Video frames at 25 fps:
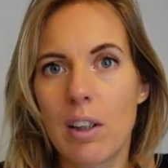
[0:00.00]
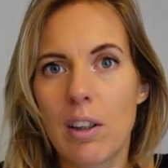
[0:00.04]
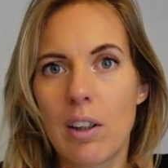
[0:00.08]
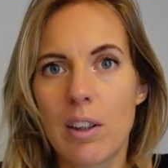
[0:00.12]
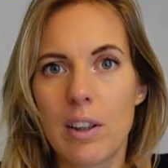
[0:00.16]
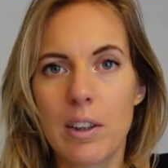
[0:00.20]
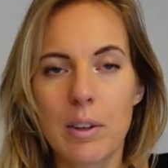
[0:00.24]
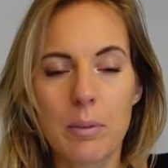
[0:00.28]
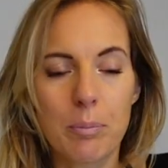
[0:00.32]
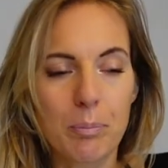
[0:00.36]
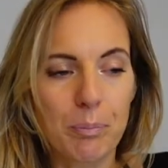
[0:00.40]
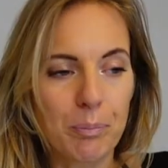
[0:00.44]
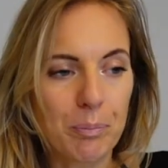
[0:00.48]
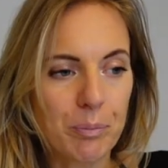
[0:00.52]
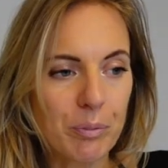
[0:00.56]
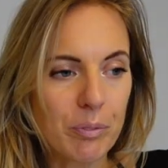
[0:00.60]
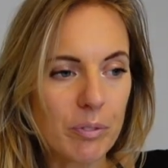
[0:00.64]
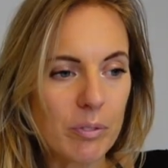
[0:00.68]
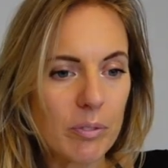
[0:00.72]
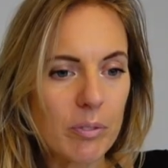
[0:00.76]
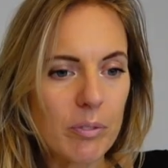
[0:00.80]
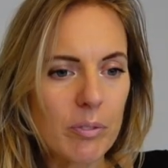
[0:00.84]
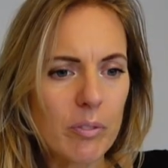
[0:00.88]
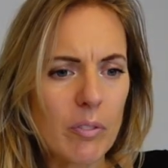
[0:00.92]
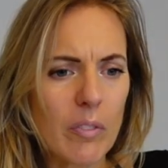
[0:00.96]
Like
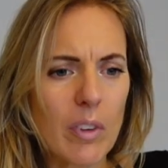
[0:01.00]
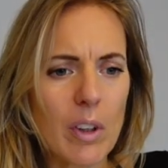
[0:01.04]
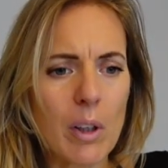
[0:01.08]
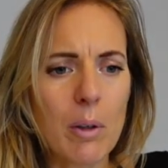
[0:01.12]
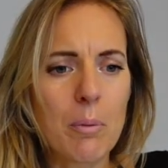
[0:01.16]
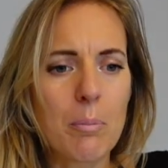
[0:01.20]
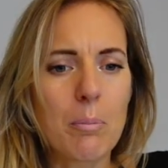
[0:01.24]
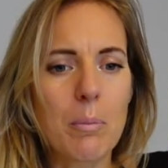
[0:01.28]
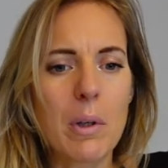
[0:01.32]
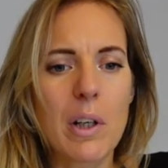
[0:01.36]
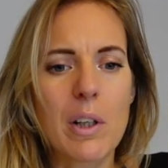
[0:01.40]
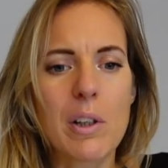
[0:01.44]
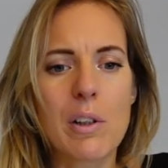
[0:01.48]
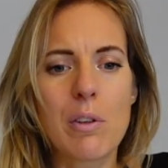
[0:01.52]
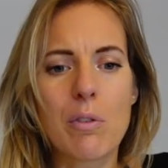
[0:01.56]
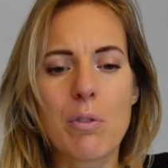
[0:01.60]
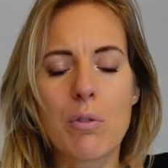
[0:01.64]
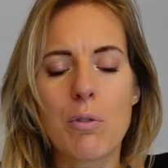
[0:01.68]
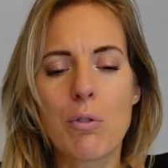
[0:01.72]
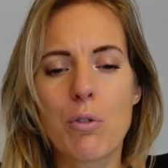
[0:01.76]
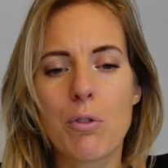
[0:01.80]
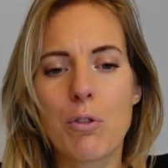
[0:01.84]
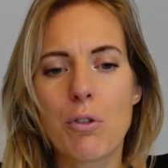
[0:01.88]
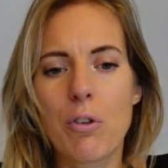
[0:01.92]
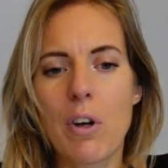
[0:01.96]
my
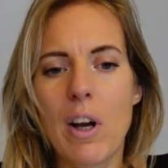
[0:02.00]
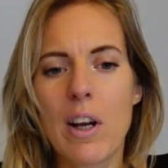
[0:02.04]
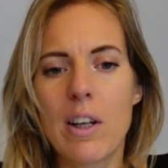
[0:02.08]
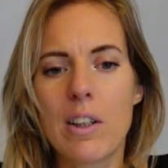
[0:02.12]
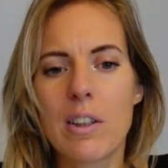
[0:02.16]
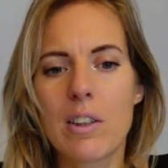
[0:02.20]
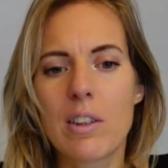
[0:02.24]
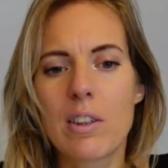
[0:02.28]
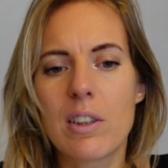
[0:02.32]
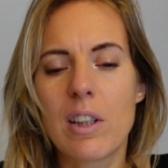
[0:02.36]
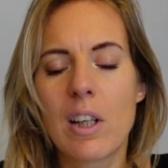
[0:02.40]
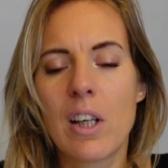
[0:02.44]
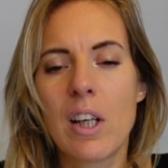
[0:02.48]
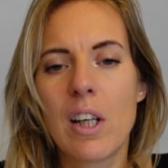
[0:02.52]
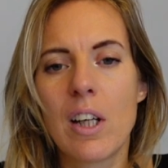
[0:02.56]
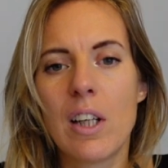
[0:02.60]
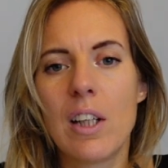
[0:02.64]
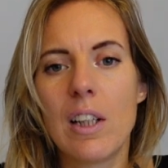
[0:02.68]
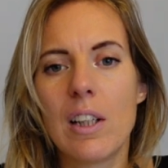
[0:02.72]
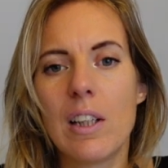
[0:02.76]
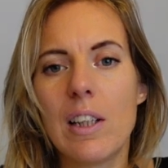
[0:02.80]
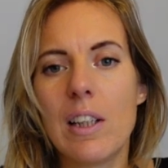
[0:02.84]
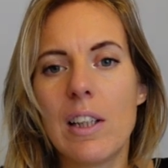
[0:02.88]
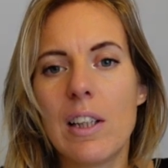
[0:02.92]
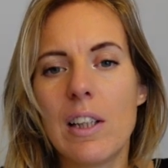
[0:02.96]
friend
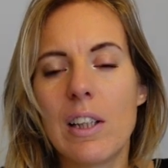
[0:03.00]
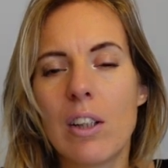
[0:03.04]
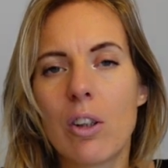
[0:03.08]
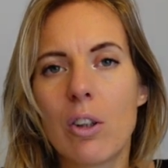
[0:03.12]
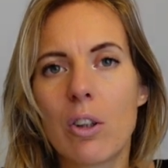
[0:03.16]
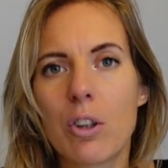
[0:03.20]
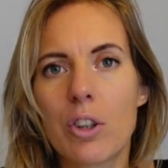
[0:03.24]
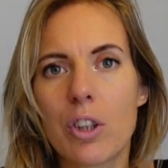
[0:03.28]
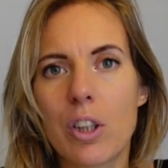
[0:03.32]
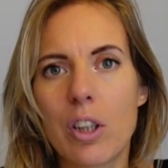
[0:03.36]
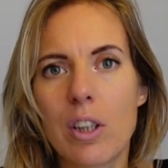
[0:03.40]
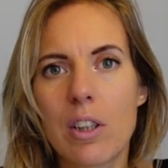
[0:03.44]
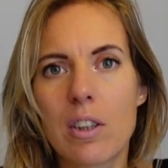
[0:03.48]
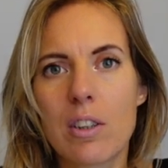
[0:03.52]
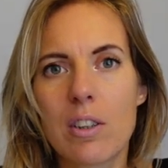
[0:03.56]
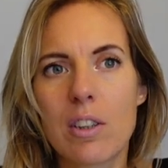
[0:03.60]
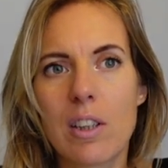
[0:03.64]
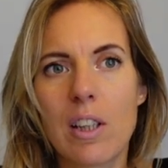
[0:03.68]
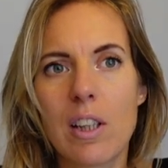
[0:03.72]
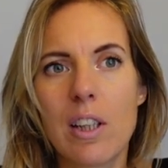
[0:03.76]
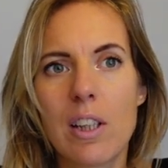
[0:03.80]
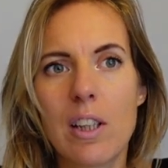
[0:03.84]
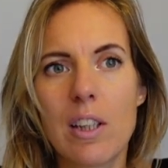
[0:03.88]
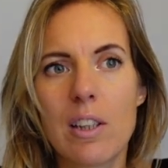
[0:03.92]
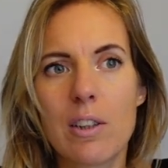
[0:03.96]
Lee Hodges,
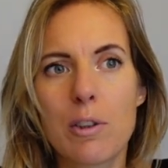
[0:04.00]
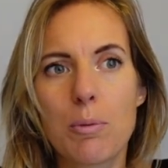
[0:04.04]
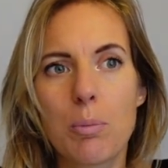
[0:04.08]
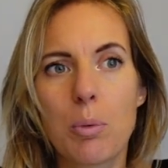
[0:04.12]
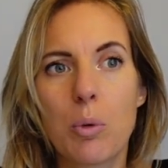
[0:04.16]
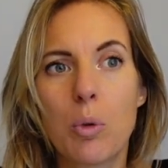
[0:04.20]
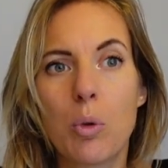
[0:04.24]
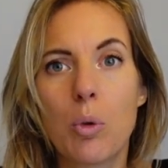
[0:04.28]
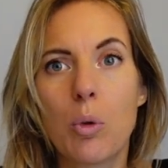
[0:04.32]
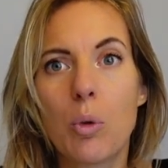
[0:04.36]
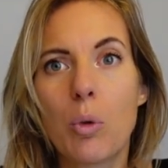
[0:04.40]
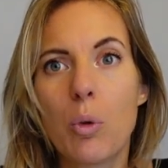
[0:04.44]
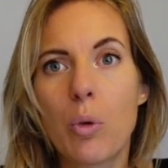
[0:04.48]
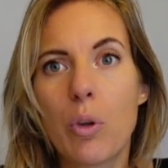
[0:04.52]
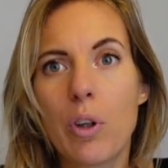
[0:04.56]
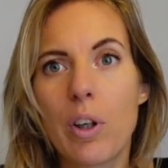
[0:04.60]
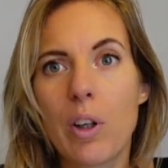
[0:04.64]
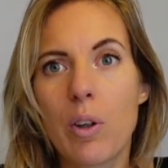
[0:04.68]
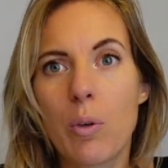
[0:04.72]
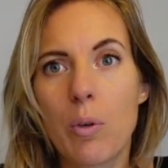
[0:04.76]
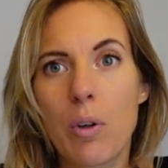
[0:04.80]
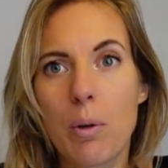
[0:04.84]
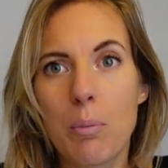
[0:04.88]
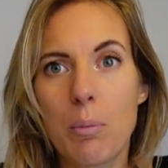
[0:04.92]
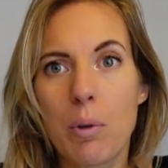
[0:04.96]
he has bought all the
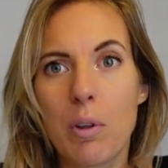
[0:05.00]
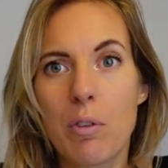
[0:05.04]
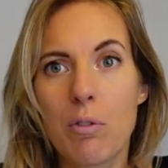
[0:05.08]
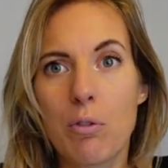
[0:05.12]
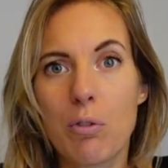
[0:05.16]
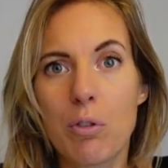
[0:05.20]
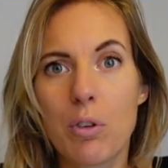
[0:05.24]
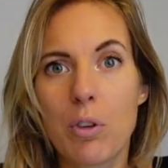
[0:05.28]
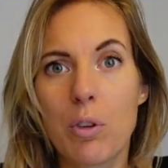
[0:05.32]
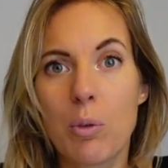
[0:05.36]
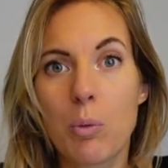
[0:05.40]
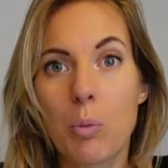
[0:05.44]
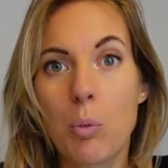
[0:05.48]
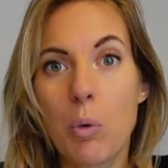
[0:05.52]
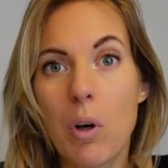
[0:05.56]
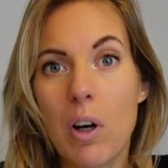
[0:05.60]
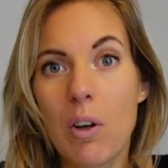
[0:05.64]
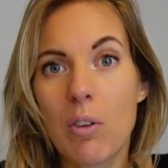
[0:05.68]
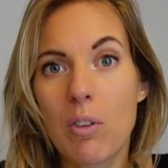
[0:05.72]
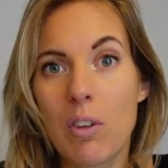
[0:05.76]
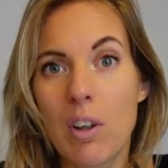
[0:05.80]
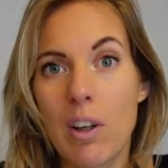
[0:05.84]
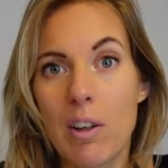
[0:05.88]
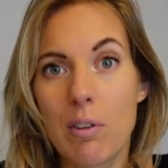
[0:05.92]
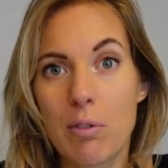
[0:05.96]
equipment for
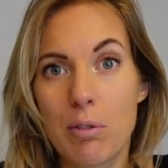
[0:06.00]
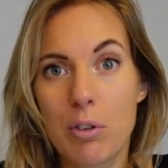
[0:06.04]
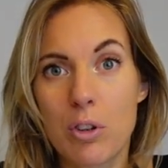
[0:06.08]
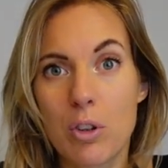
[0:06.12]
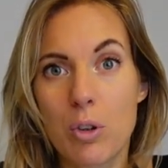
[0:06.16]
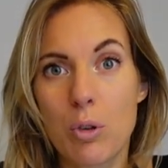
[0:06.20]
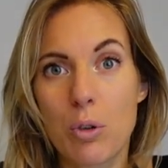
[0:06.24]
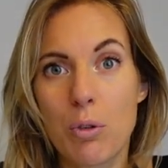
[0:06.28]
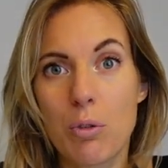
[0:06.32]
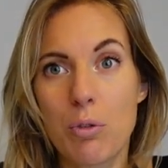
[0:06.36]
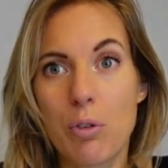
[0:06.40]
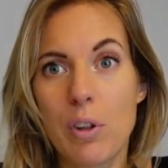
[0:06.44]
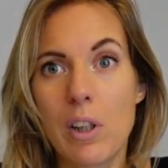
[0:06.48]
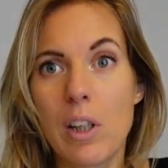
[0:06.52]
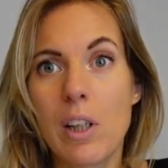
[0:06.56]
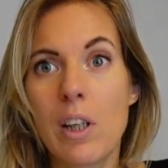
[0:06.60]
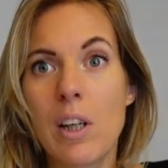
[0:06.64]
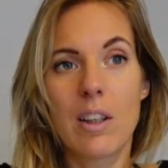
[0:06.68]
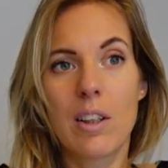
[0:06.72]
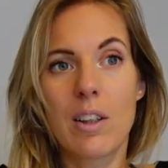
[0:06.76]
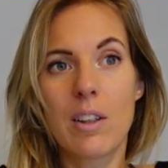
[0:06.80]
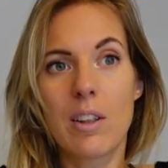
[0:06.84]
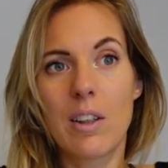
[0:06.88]
wildlife photography.